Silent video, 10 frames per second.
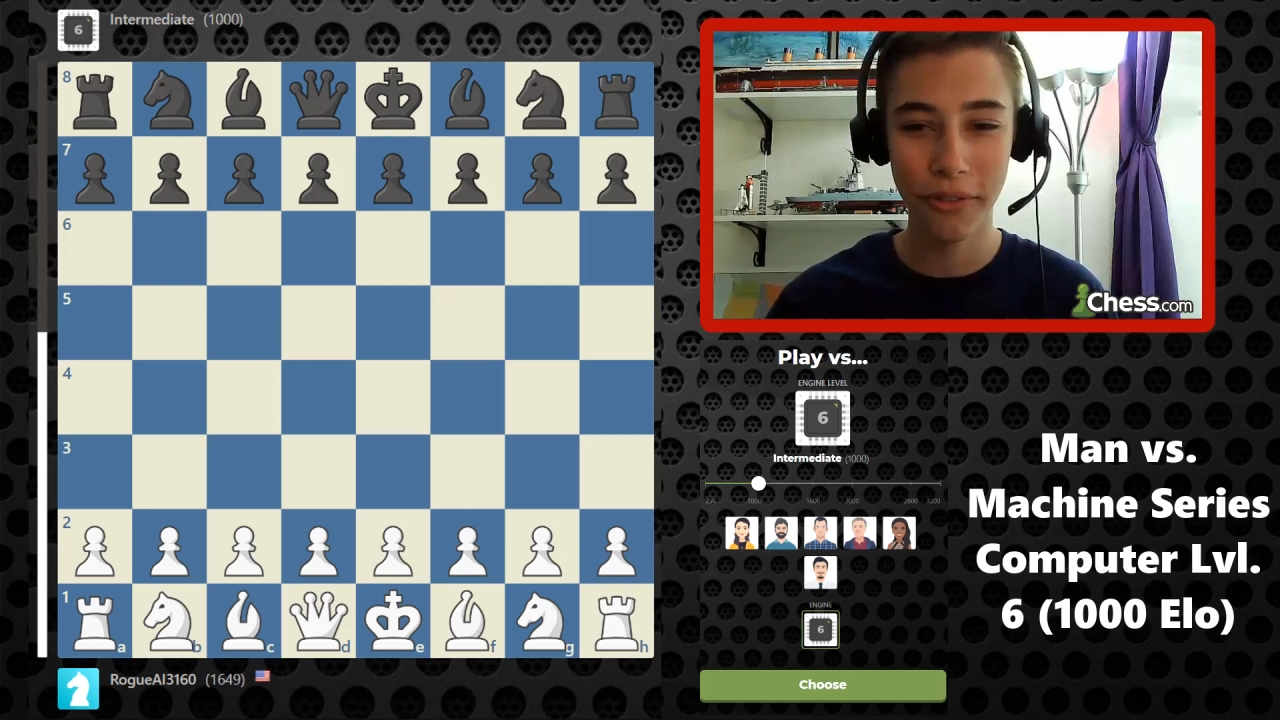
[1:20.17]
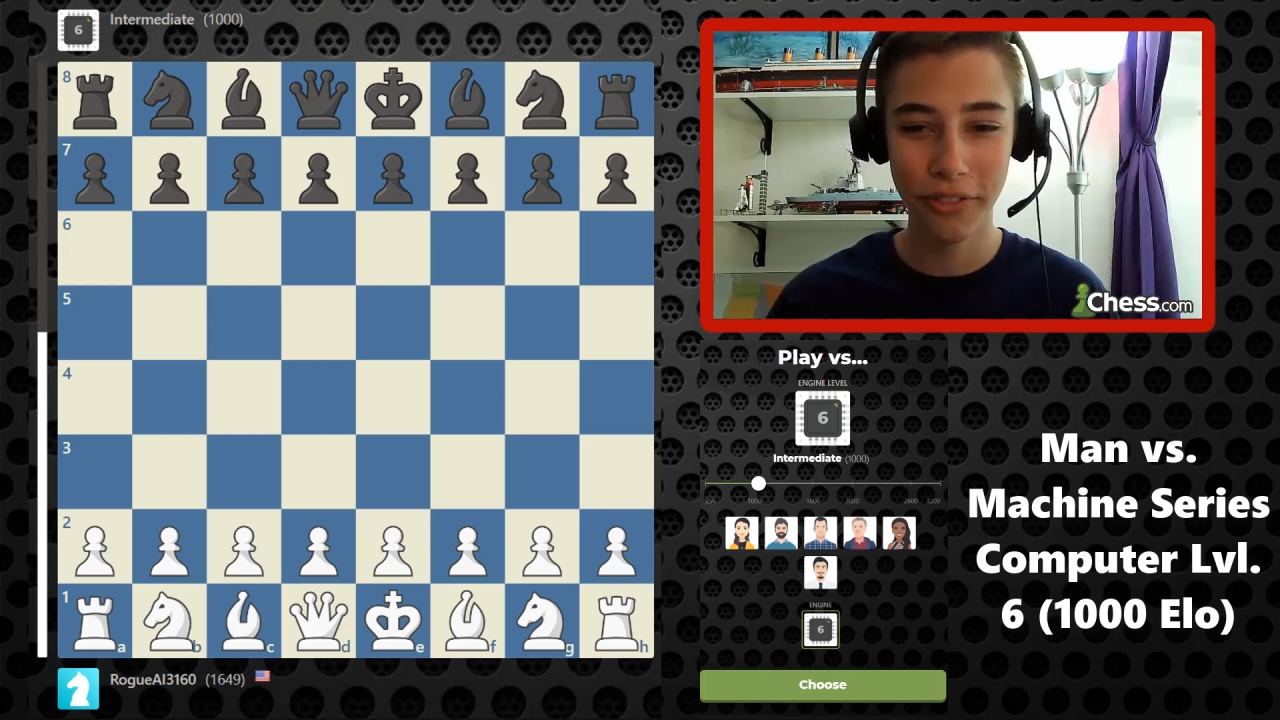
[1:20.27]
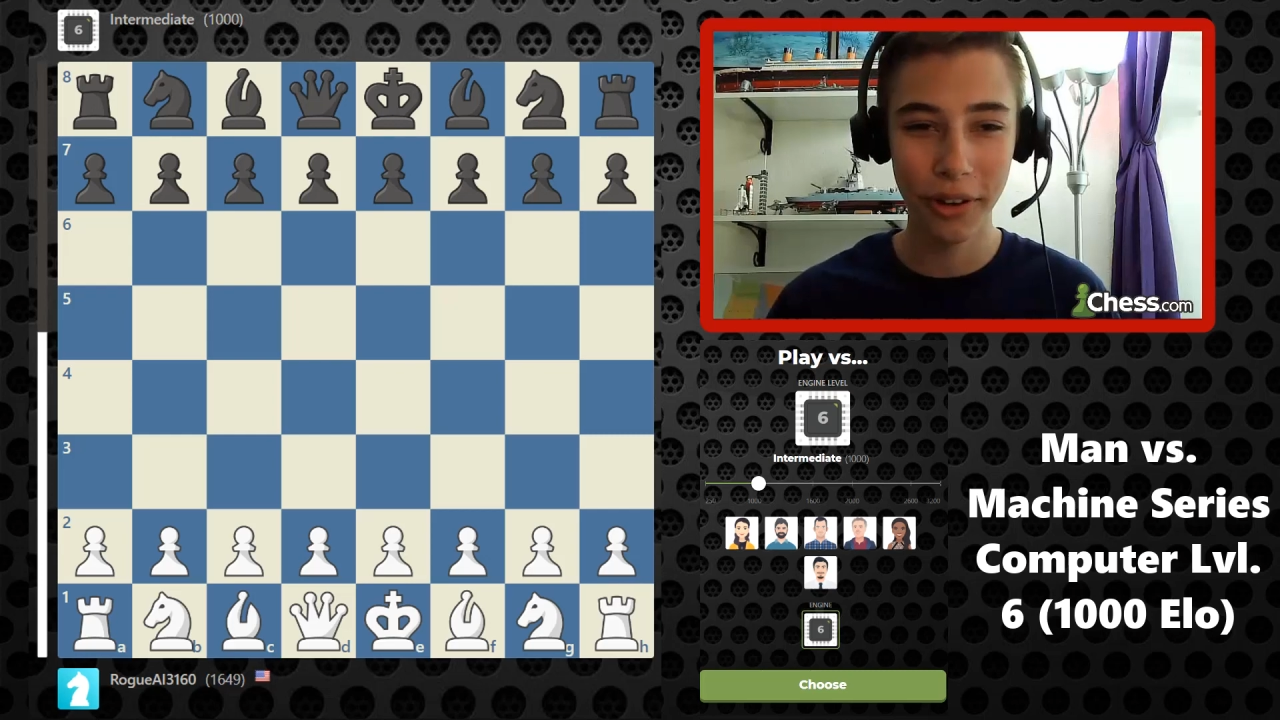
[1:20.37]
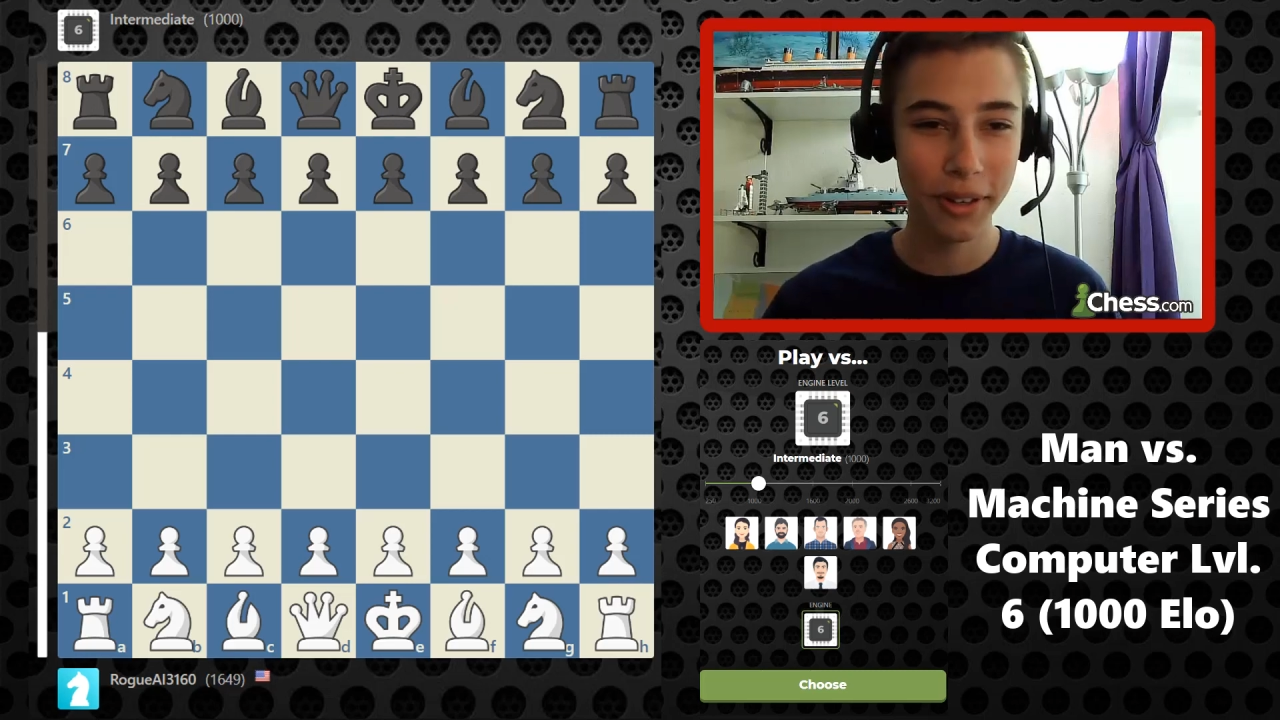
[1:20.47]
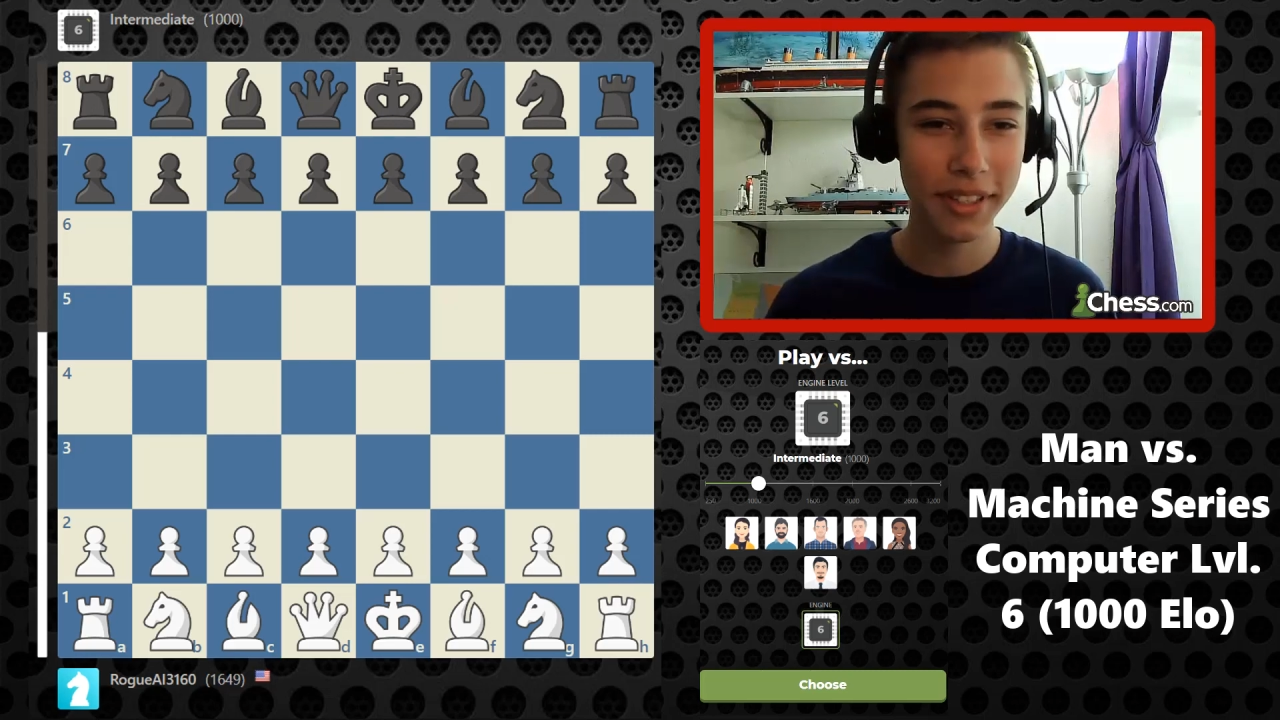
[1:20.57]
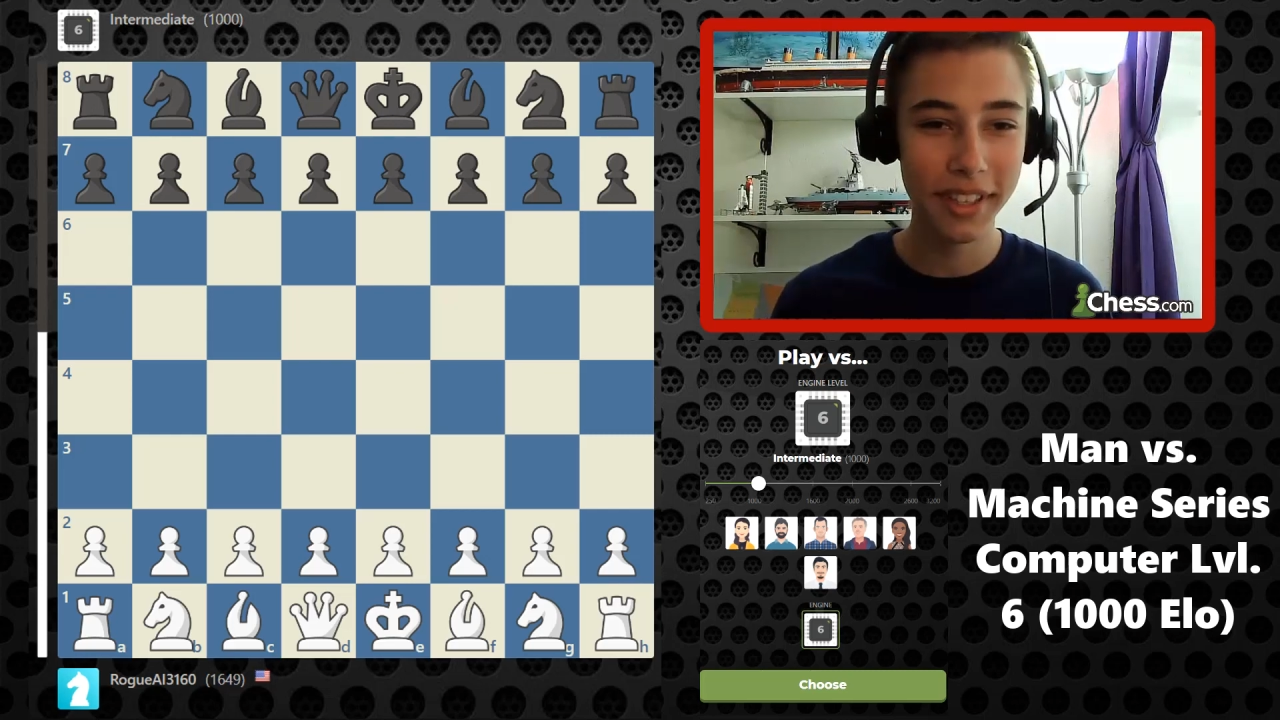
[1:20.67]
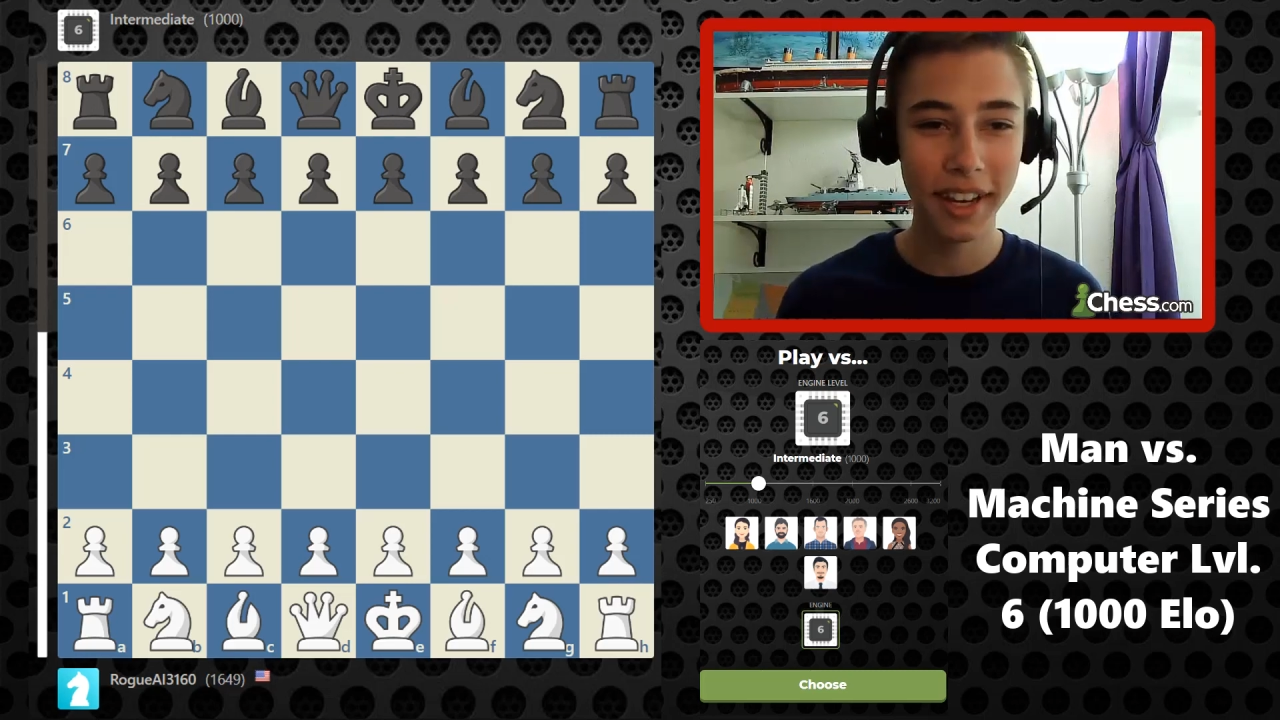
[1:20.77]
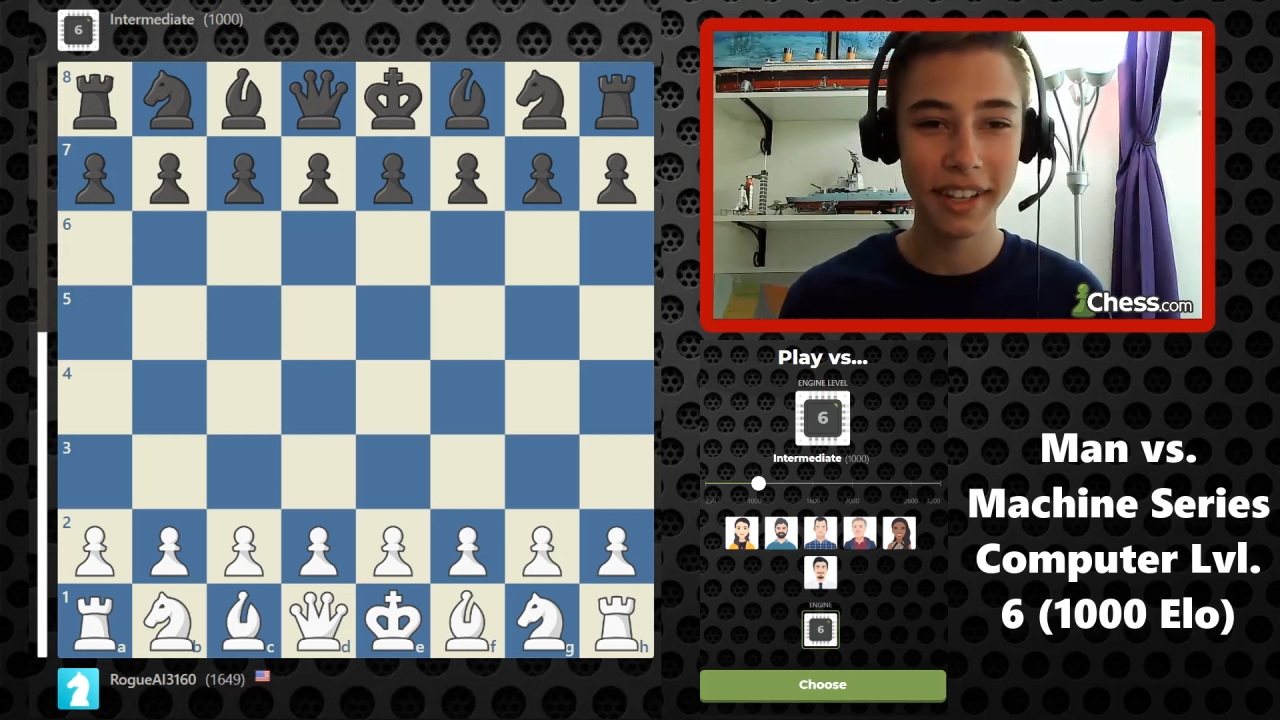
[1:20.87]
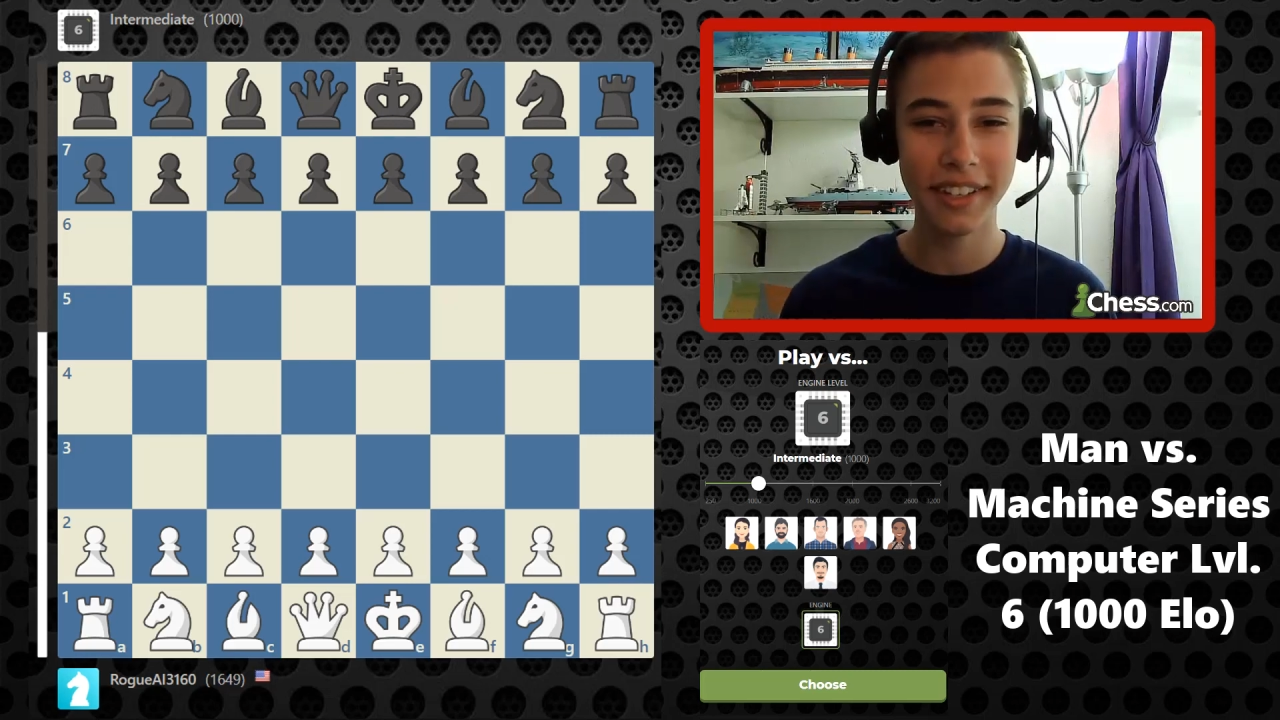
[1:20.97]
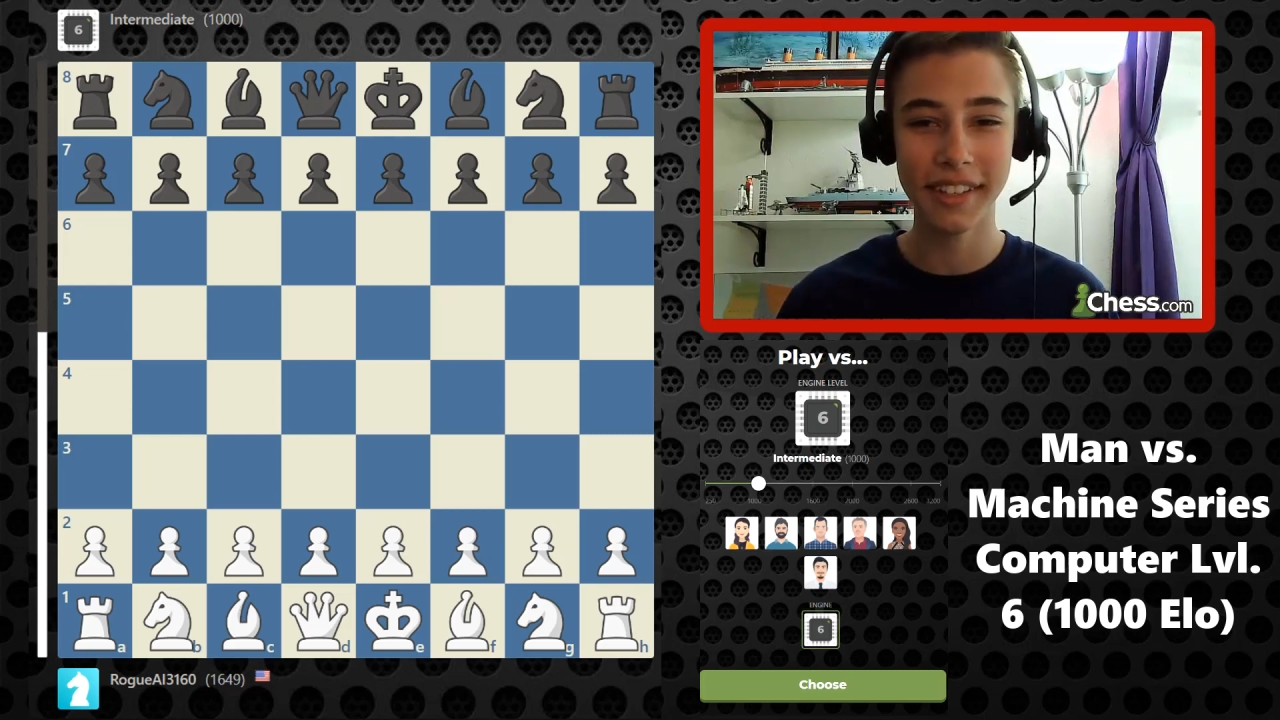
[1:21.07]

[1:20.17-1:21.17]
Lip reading: Very excited